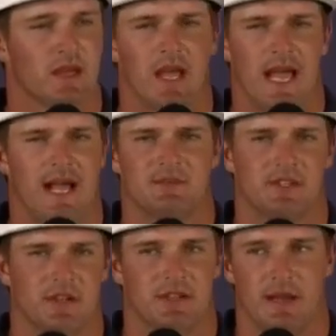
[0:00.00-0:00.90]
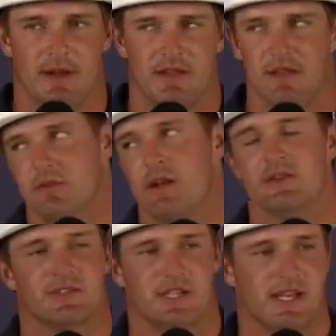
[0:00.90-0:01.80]
Yeah, absolutely. I mean, I think three
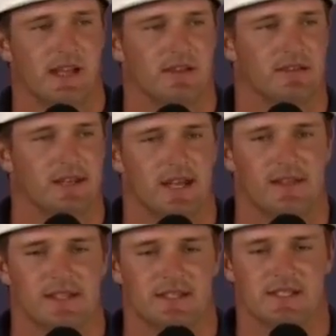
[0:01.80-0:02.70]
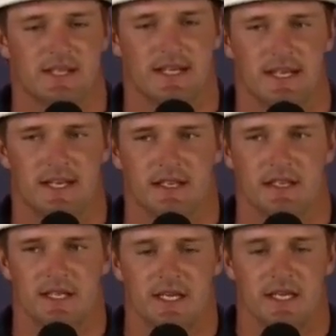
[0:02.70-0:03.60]
under is leading right now. That's
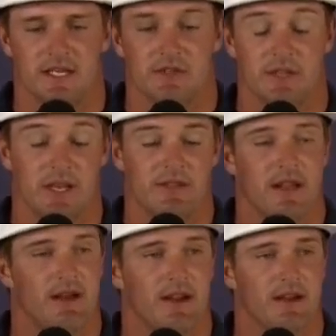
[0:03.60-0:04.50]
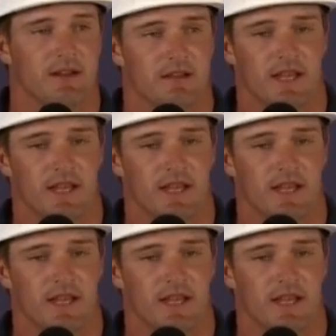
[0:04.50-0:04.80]
it's really nothing out here.